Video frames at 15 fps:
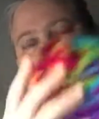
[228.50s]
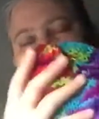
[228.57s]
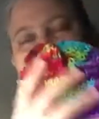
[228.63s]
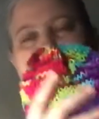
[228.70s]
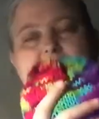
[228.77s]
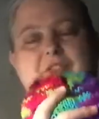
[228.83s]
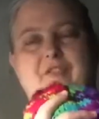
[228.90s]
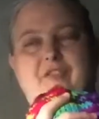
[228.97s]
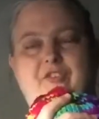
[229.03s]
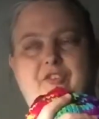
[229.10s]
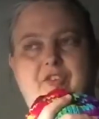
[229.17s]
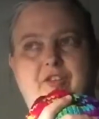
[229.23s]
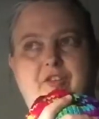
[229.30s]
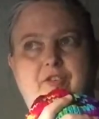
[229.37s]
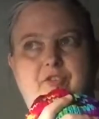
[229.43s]
And this
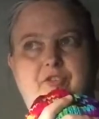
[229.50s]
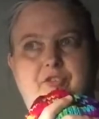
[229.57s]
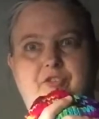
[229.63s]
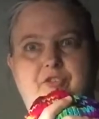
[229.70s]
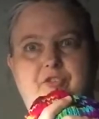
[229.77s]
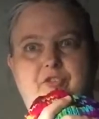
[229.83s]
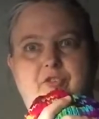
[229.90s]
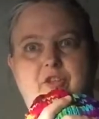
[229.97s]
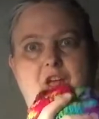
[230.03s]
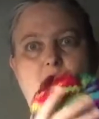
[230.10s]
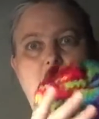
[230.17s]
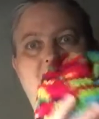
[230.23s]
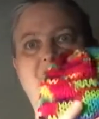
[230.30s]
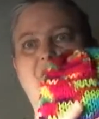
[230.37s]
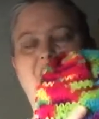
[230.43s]
is, I
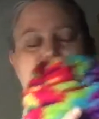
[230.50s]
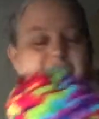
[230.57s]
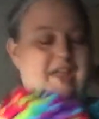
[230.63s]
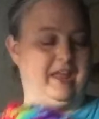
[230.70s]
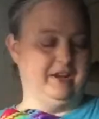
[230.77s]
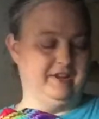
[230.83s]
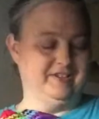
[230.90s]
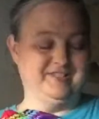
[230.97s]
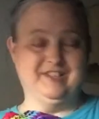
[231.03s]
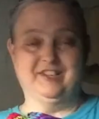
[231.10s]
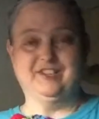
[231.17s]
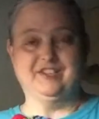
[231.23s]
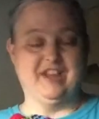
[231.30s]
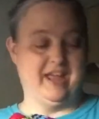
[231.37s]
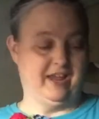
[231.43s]
want to say it's Candy Stick
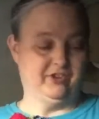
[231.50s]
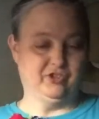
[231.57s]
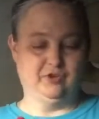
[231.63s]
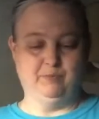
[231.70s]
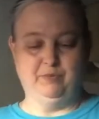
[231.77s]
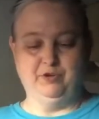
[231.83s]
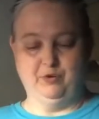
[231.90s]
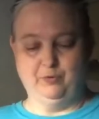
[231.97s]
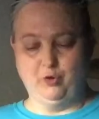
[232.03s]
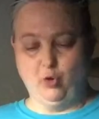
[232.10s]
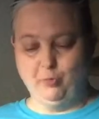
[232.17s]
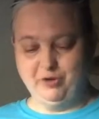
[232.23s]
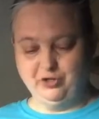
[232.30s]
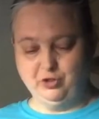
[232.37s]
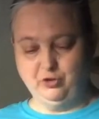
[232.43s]
Stash, but don't hold
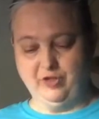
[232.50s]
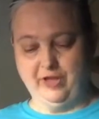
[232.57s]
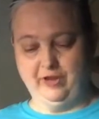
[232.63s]
me to that.